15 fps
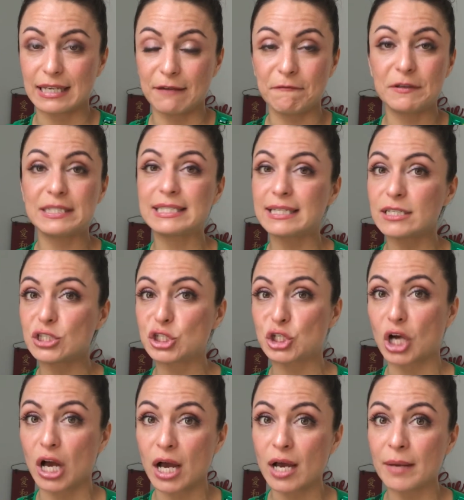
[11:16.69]
If it's at a
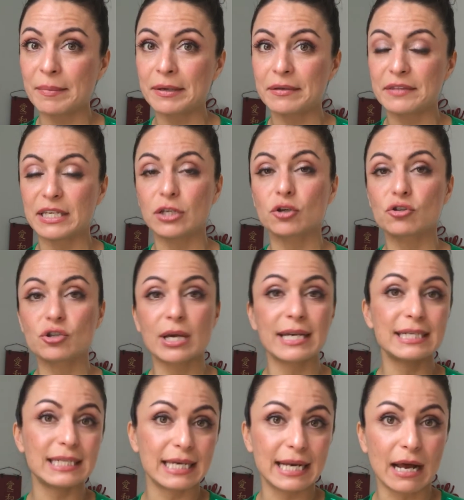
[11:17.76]
job that you're
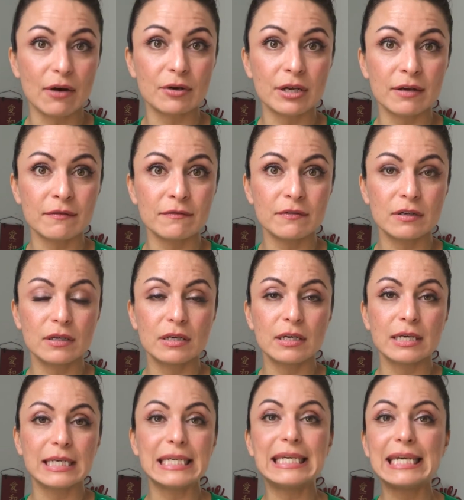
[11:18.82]
trying to get out of,
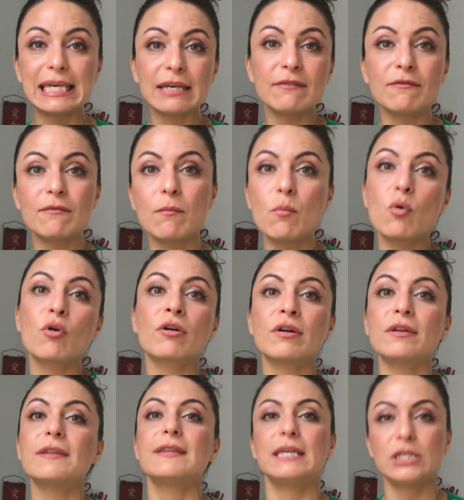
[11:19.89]
give more
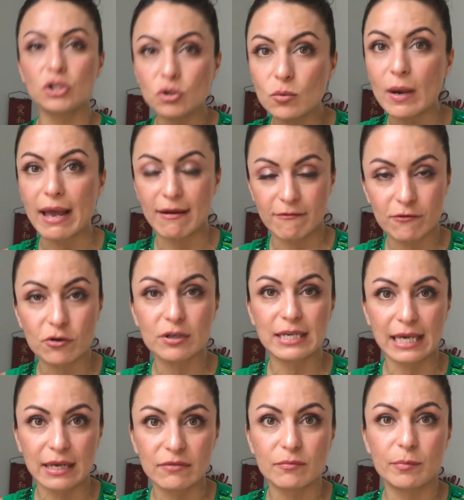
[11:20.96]
than you ever
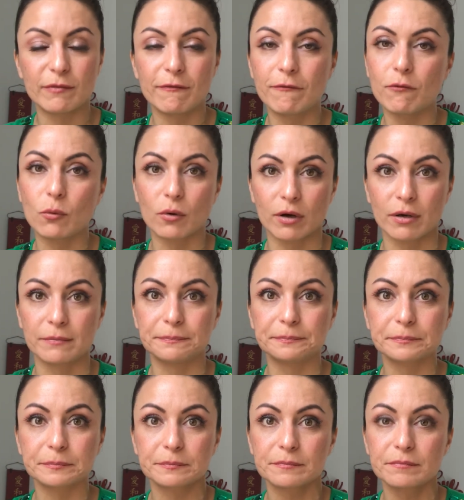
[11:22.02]
gave before
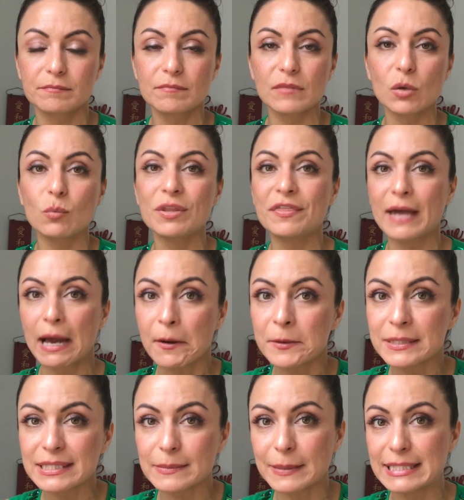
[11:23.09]
without
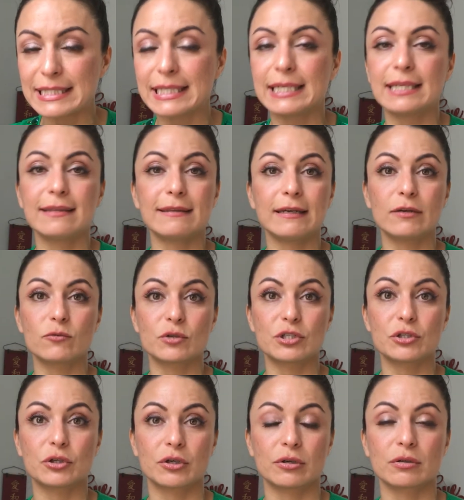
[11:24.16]
expecting anything in
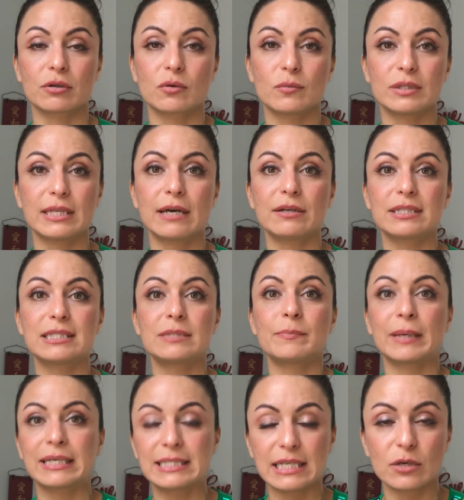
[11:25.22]
return, without
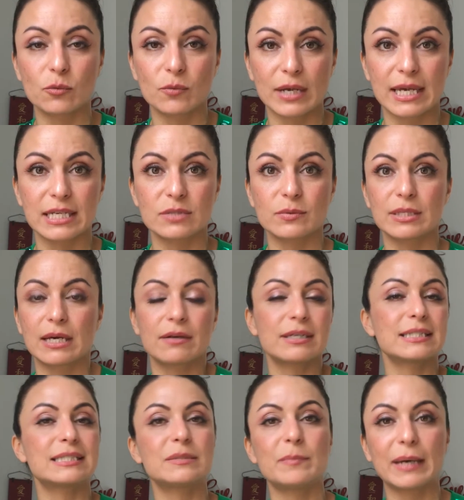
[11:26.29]
expecting a raise, without
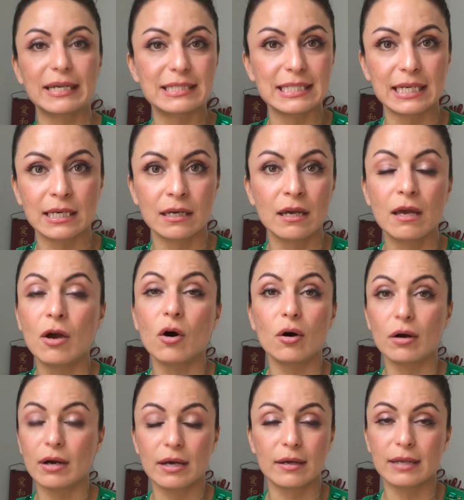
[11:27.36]
expecting
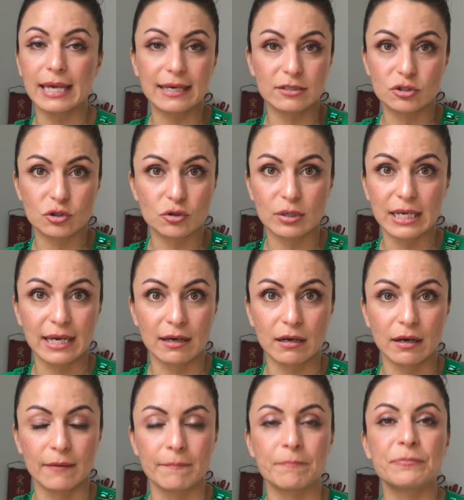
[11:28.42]
uh, extra
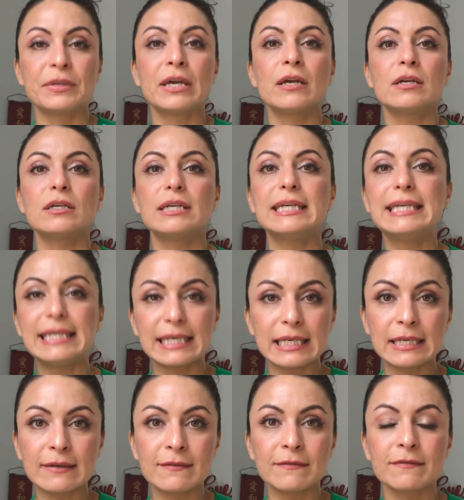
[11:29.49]
income
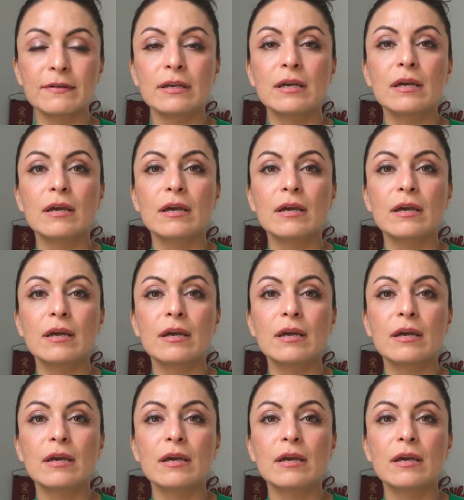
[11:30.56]
give